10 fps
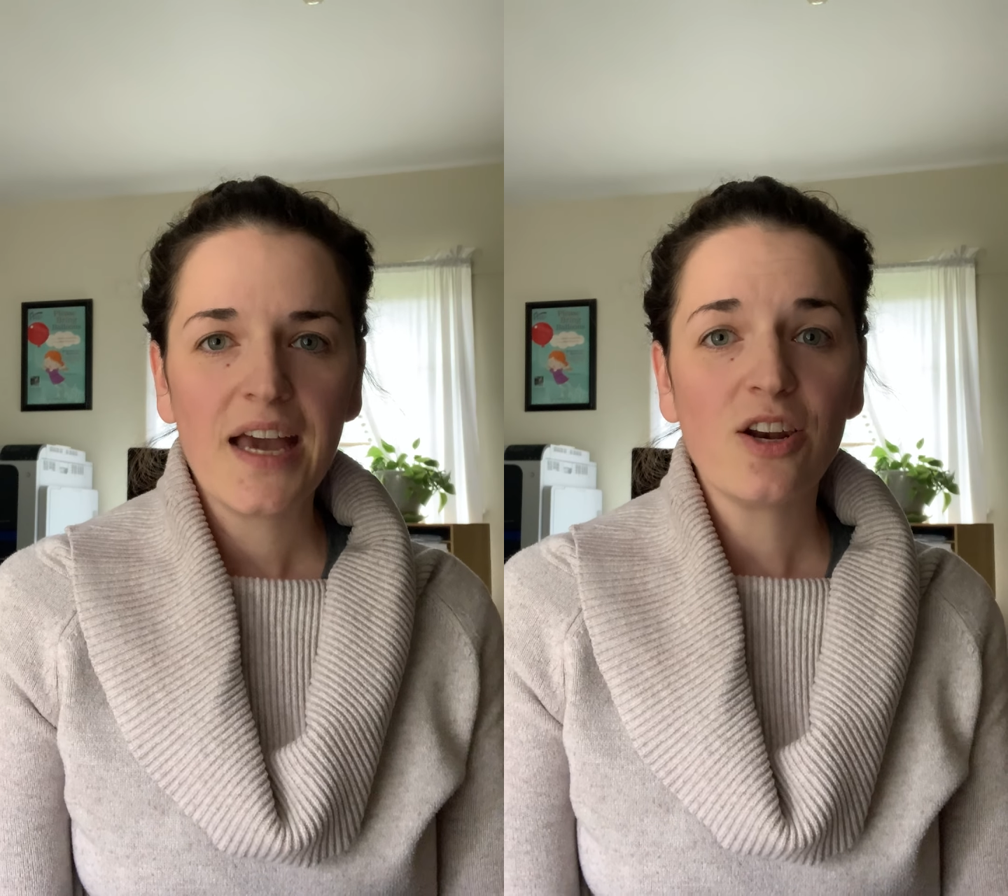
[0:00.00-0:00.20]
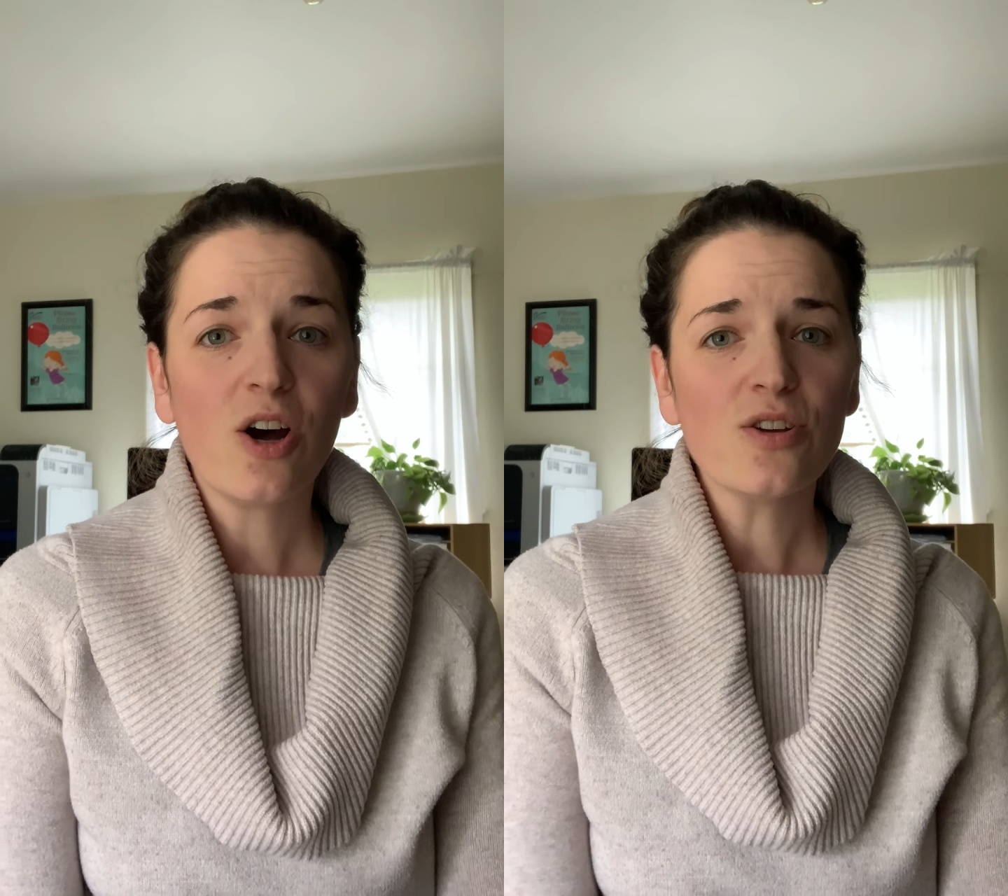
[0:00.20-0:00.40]

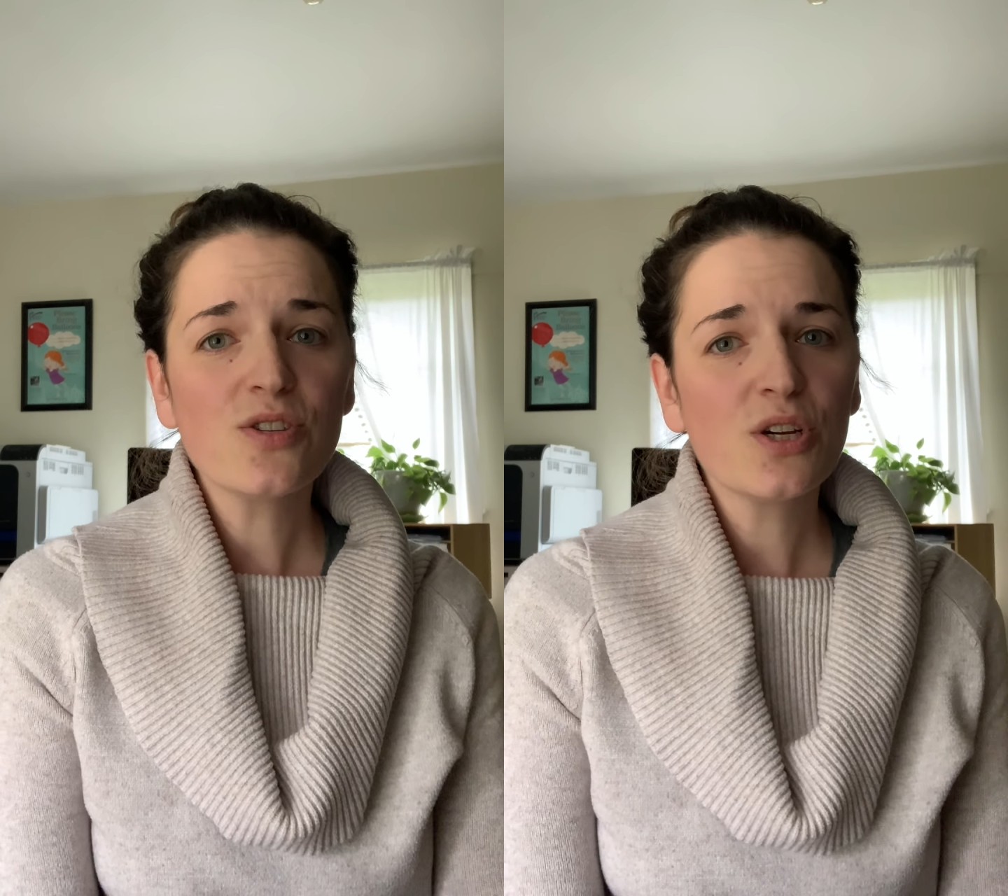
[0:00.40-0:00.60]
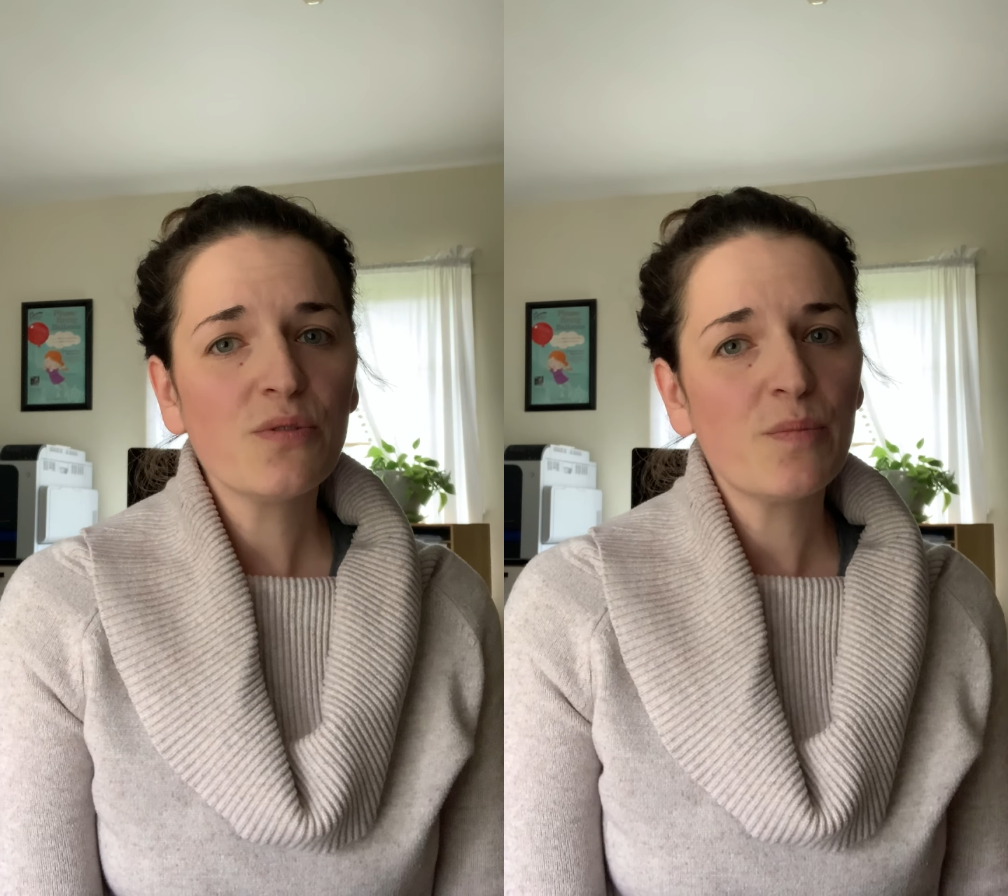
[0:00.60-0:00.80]
and
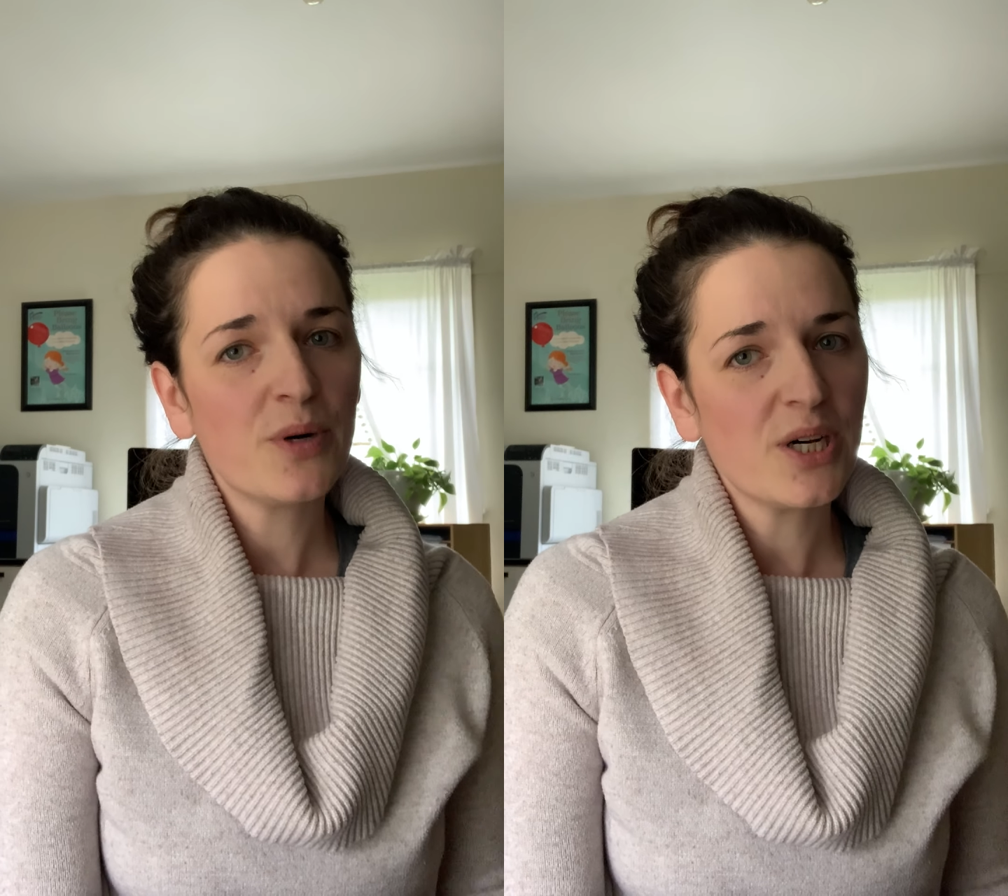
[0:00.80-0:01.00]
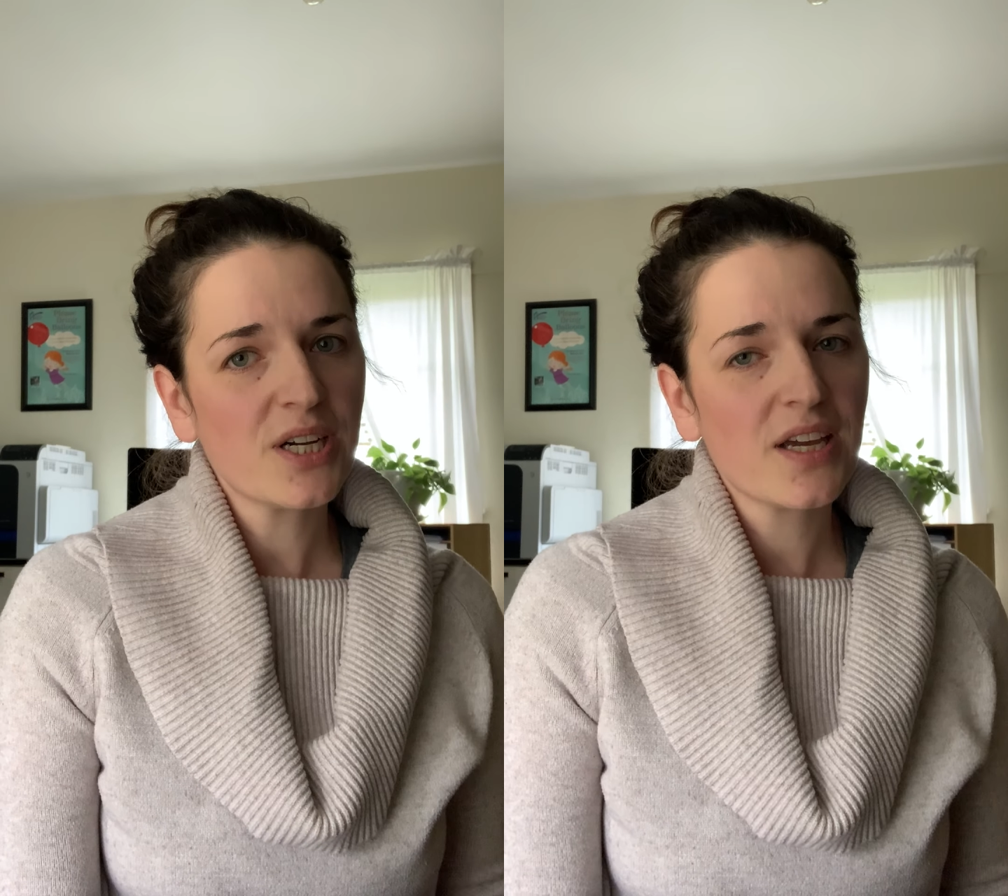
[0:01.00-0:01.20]
also a
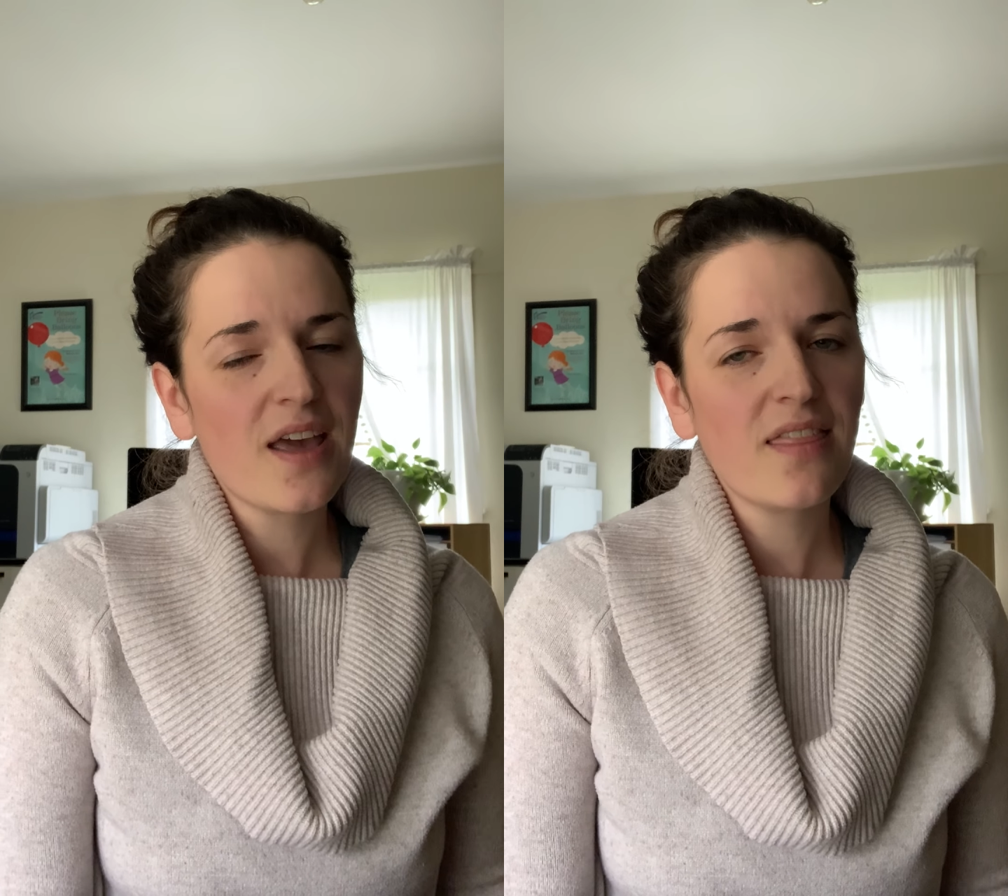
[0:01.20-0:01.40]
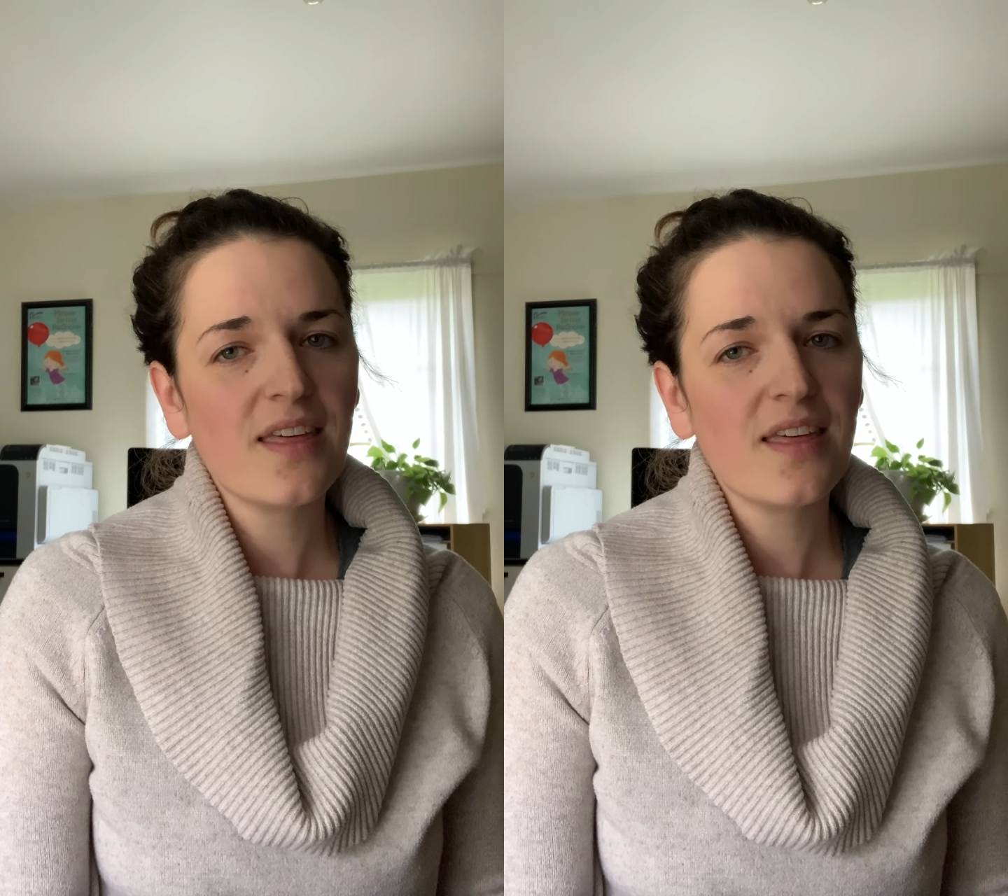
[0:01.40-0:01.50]
book